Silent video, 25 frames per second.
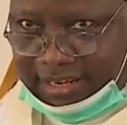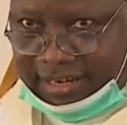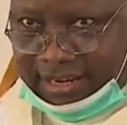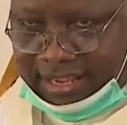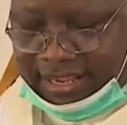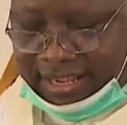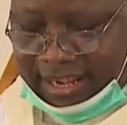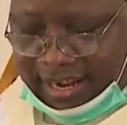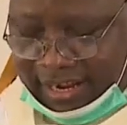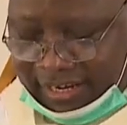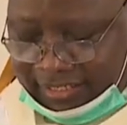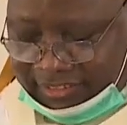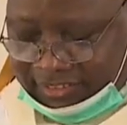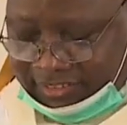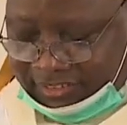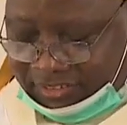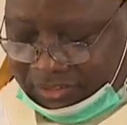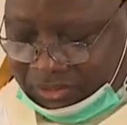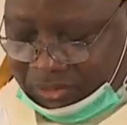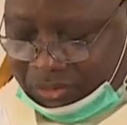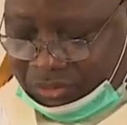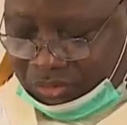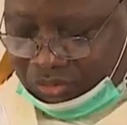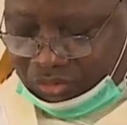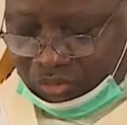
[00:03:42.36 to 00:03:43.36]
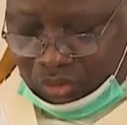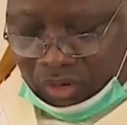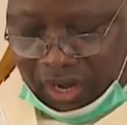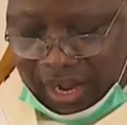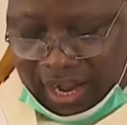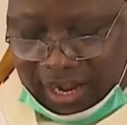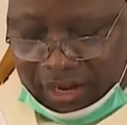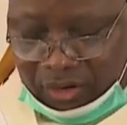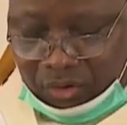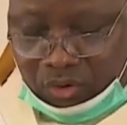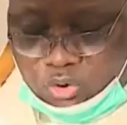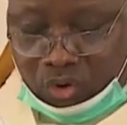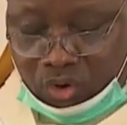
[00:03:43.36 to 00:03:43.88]
And I ask you to
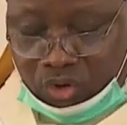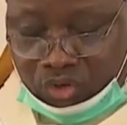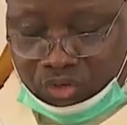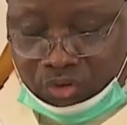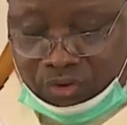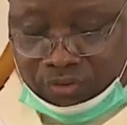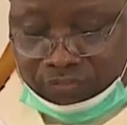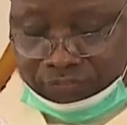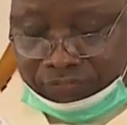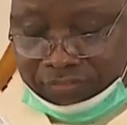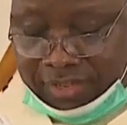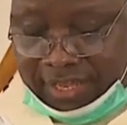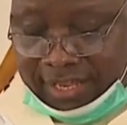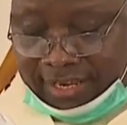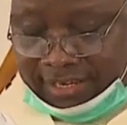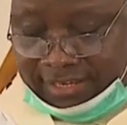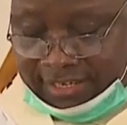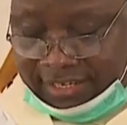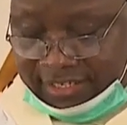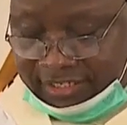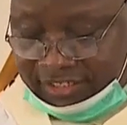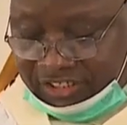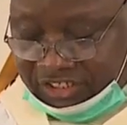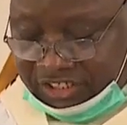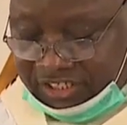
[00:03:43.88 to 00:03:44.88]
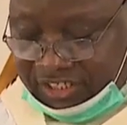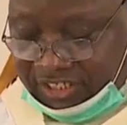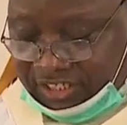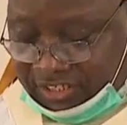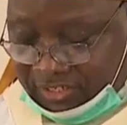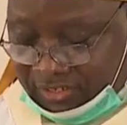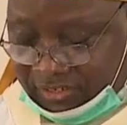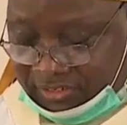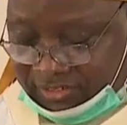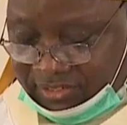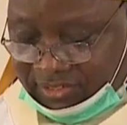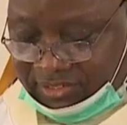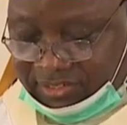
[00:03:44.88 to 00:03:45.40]
anchor your faith in
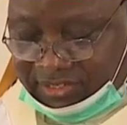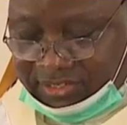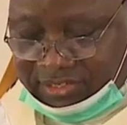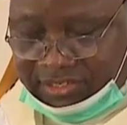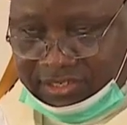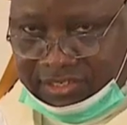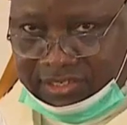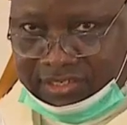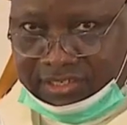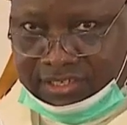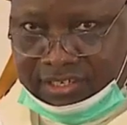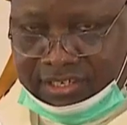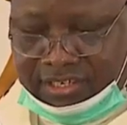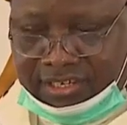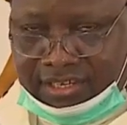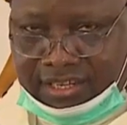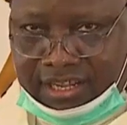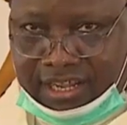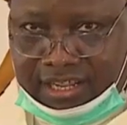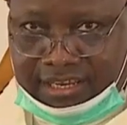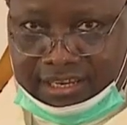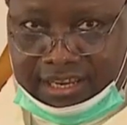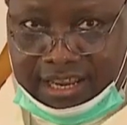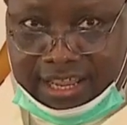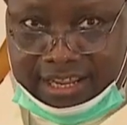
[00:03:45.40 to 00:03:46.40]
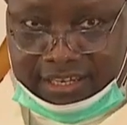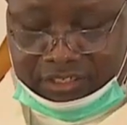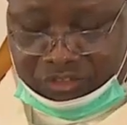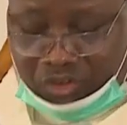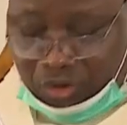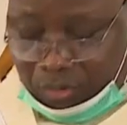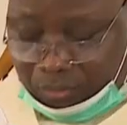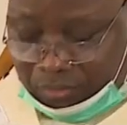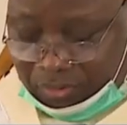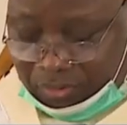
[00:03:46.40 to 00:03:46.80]
Jesus. And like